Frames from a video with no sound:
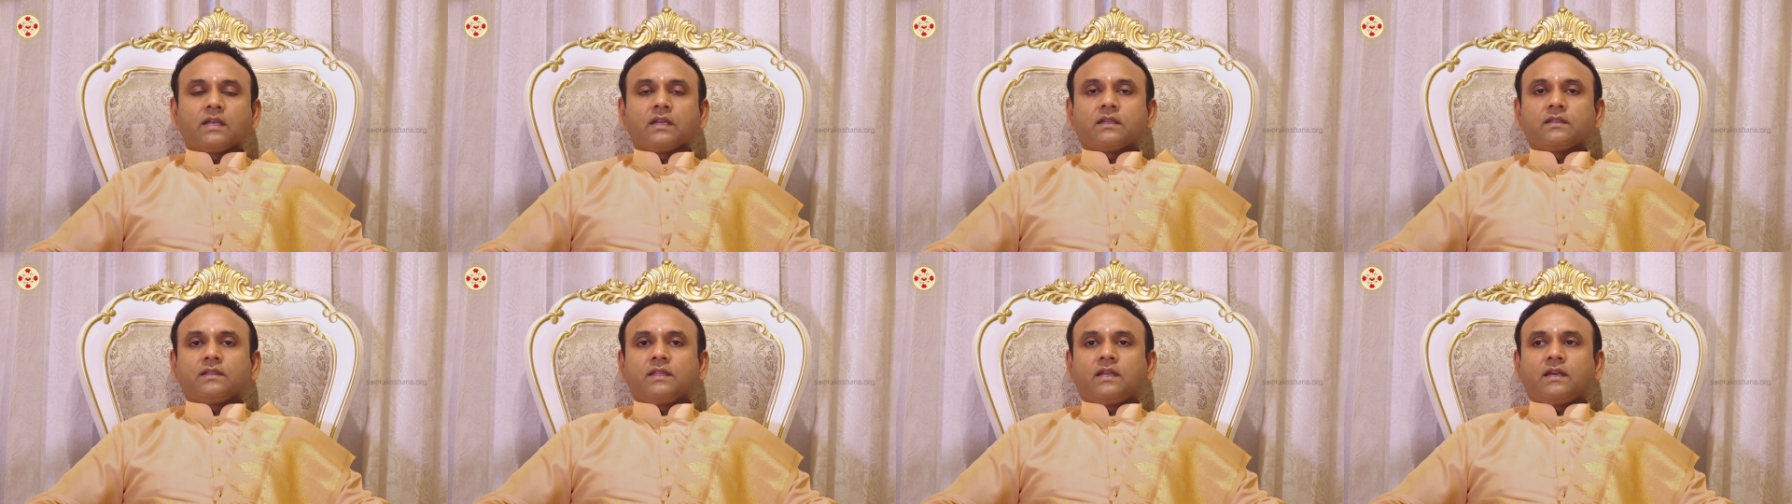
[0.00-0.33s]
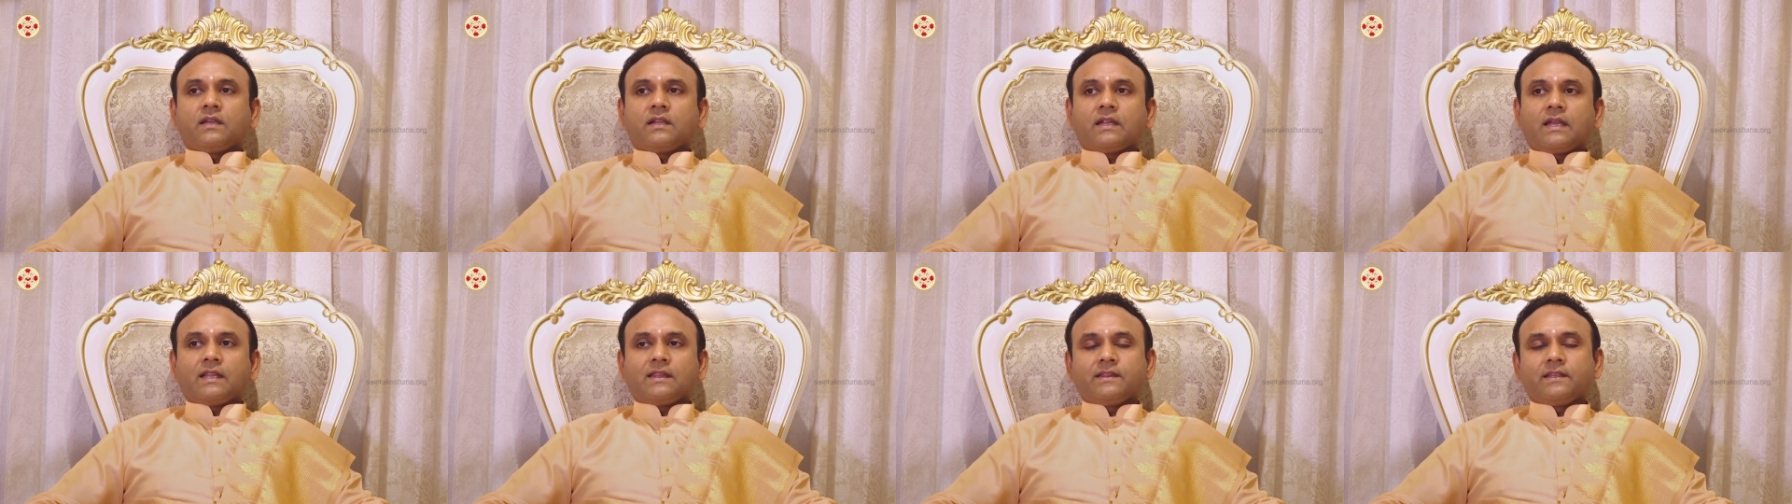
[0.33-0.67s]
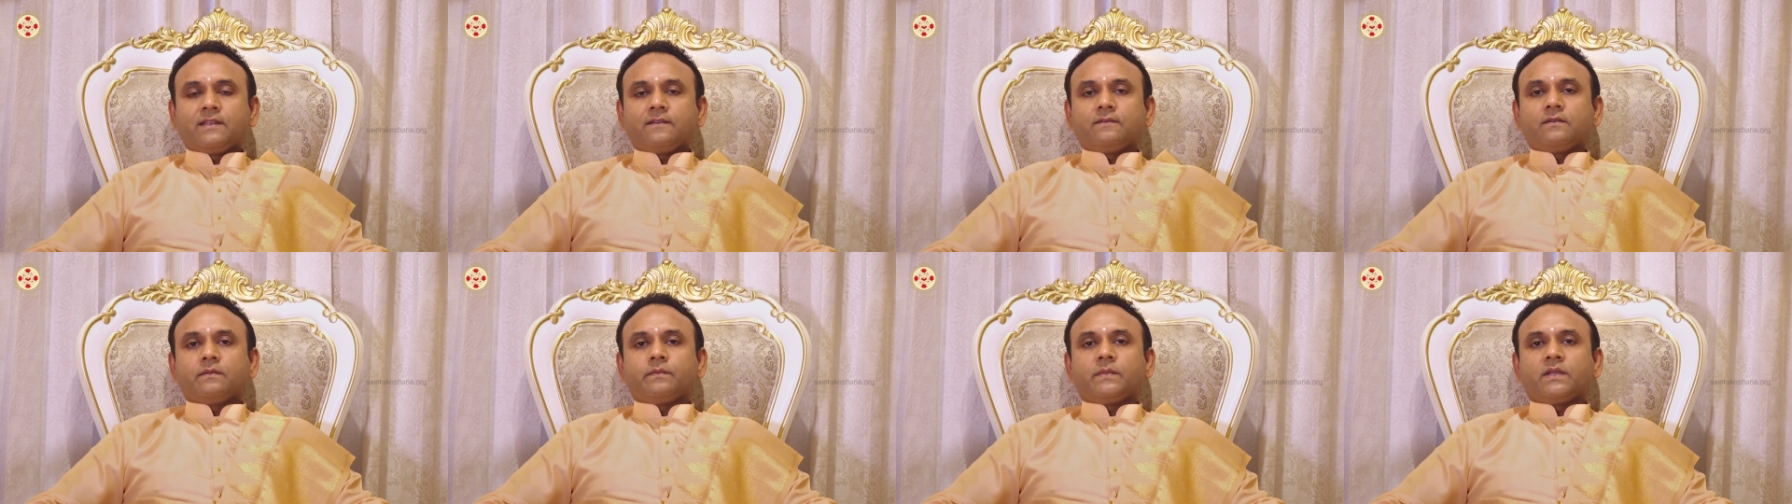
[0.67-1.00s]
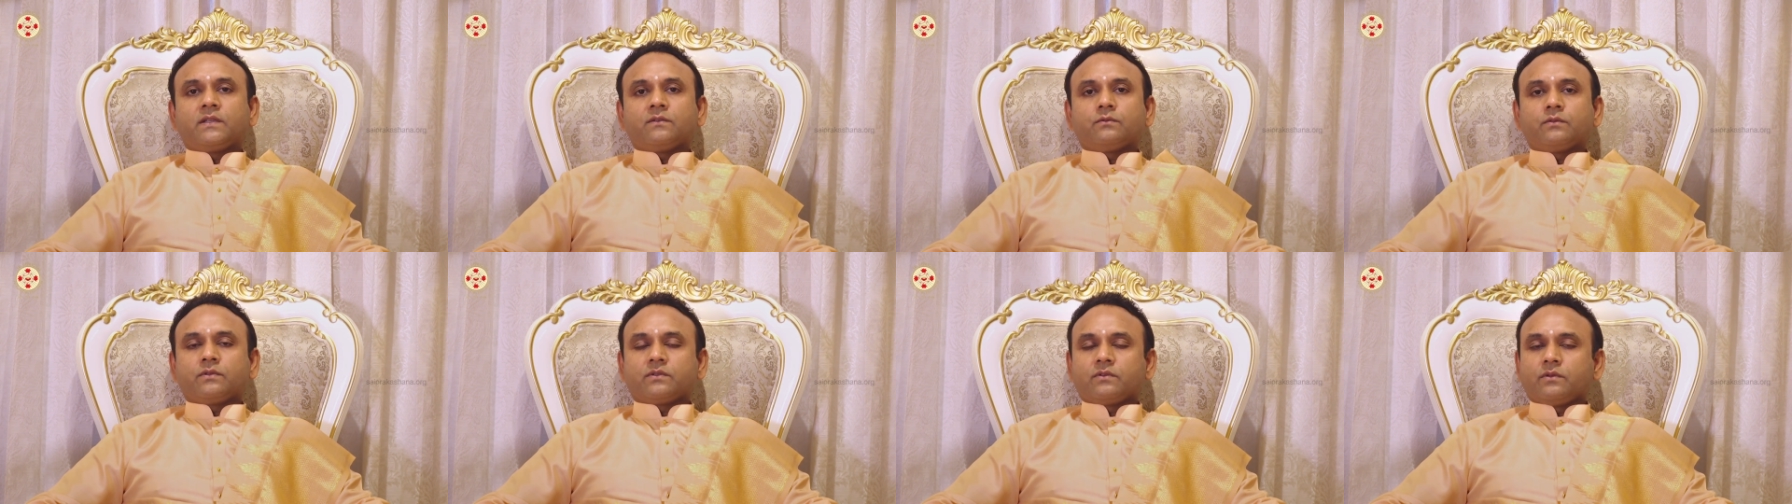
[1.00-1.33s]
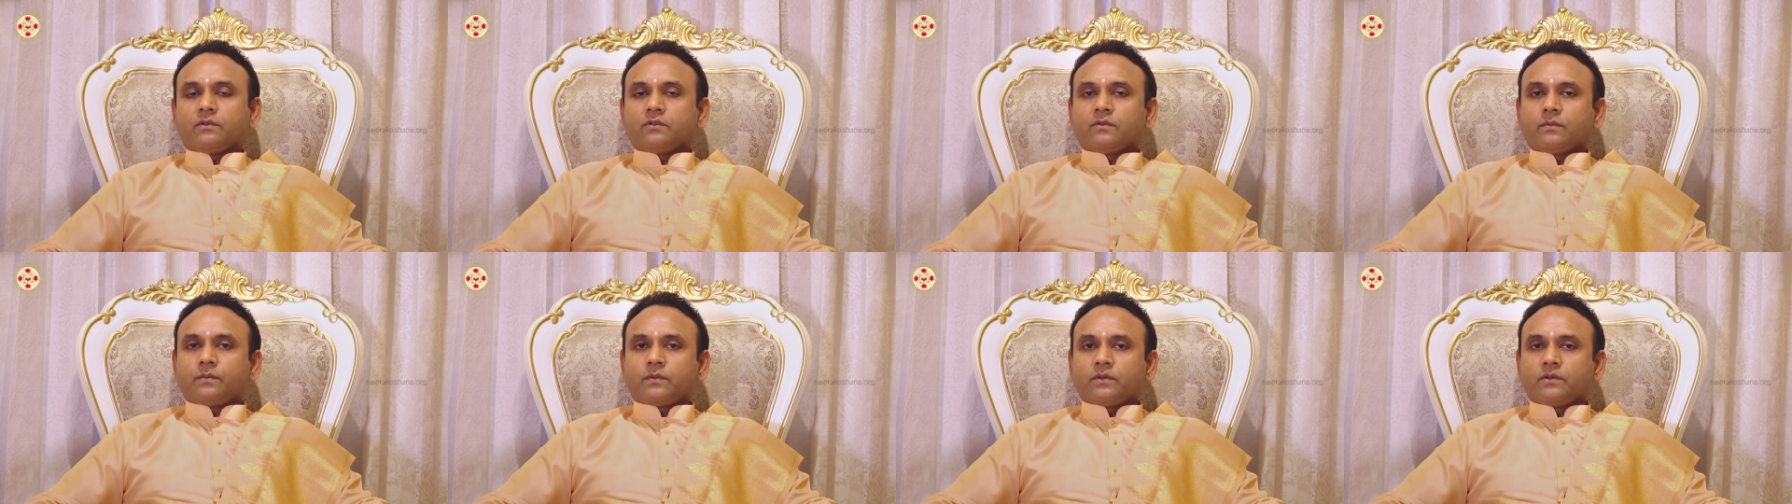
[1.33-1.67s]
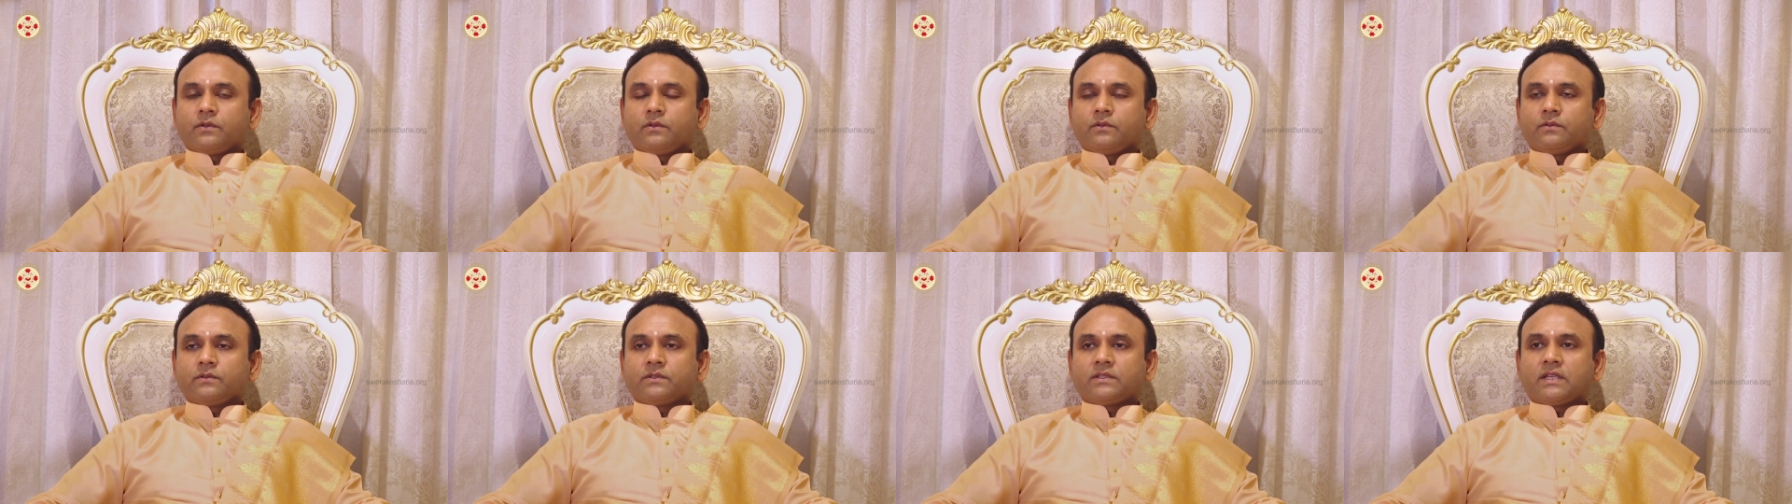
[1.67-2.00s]
they are healthy women who are going to
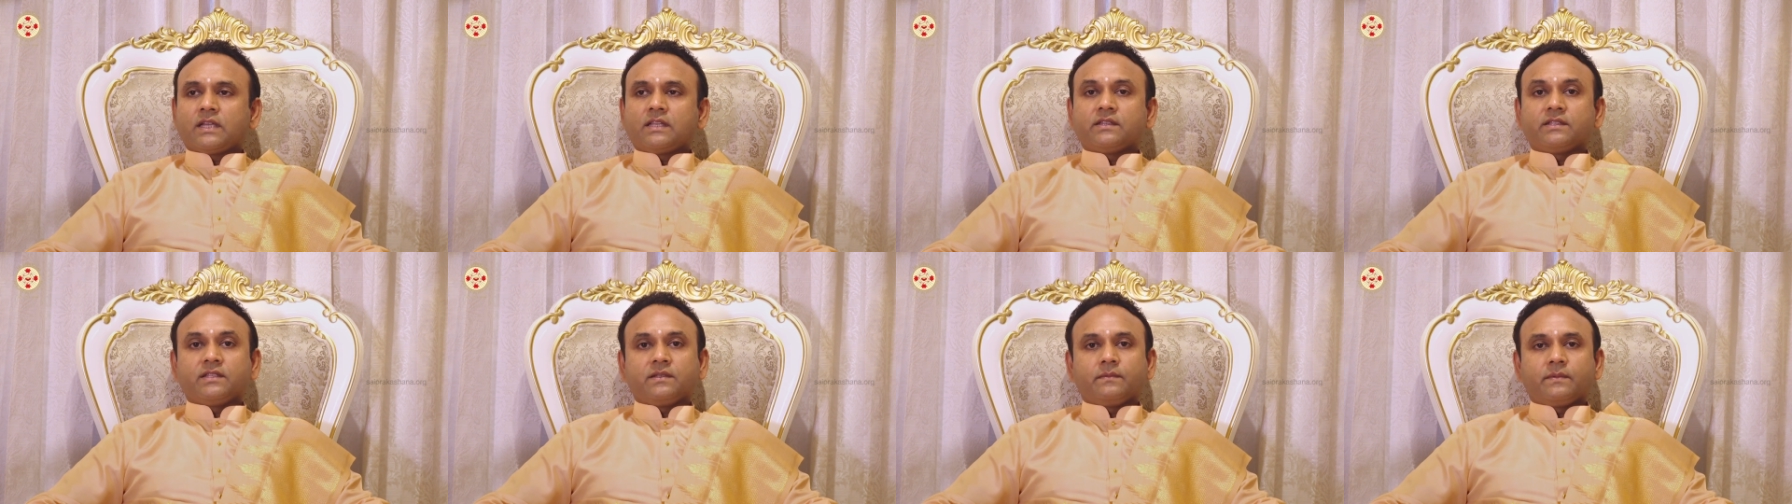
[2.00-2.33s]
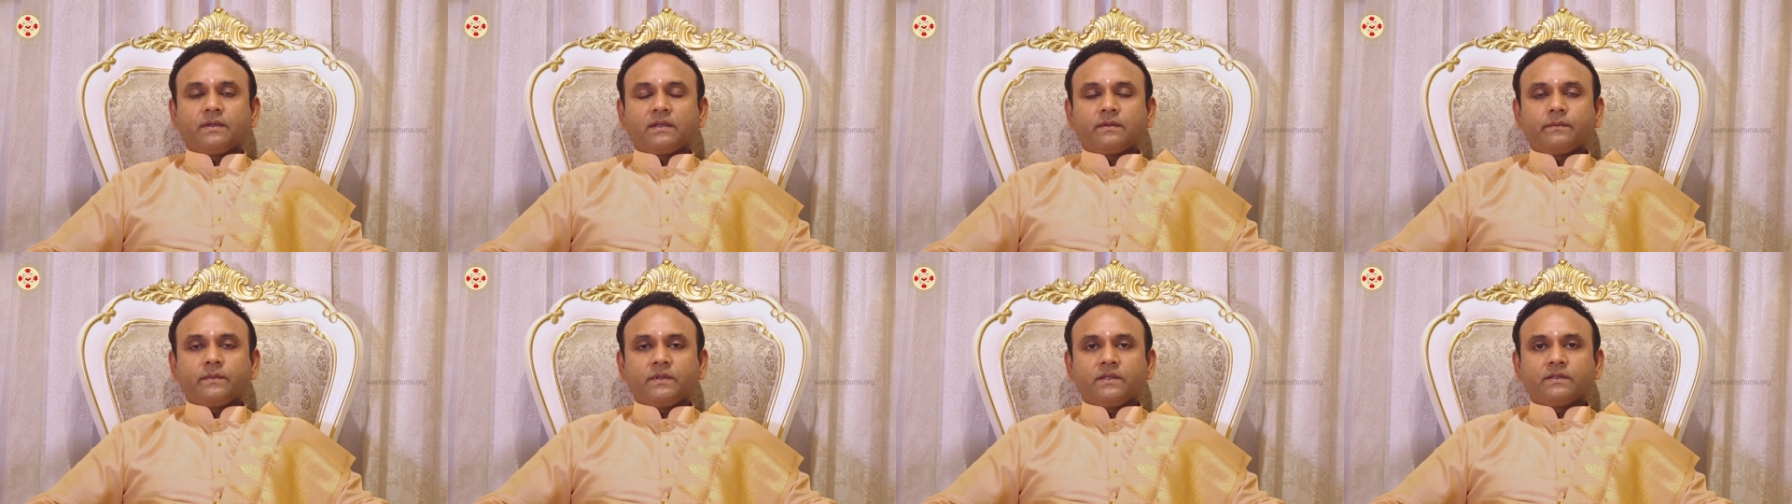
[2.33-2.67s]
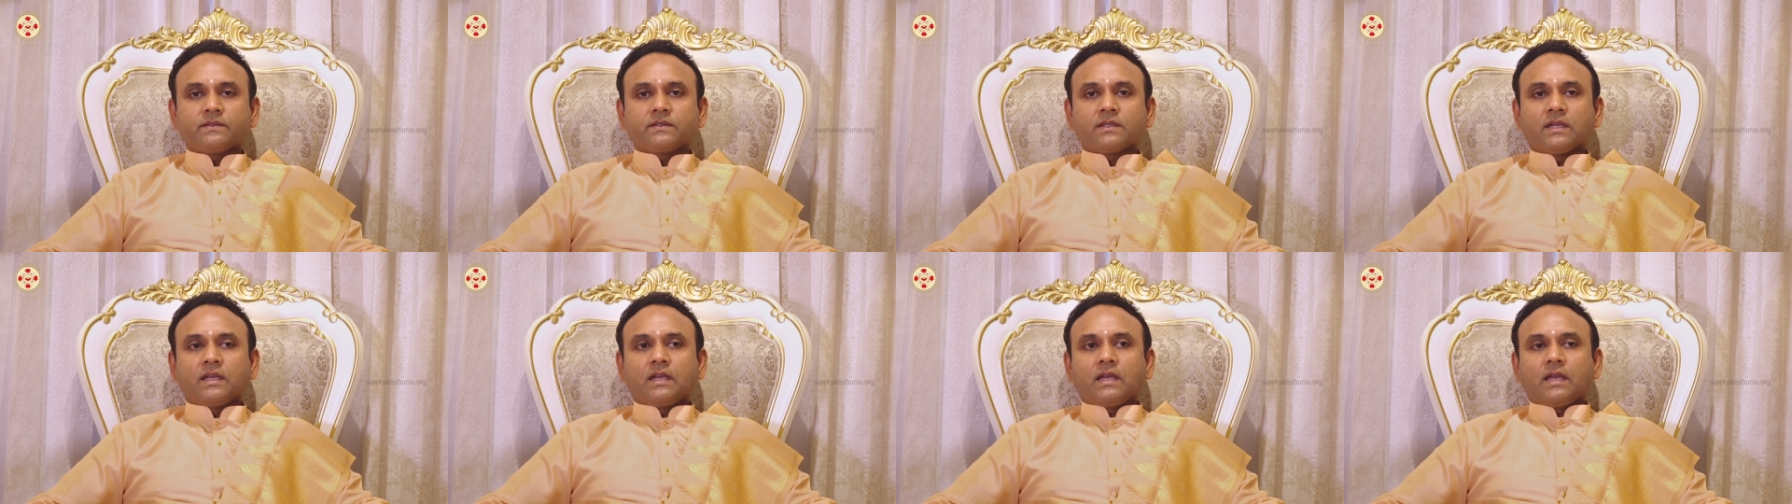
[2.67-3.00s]
produce healthy babies,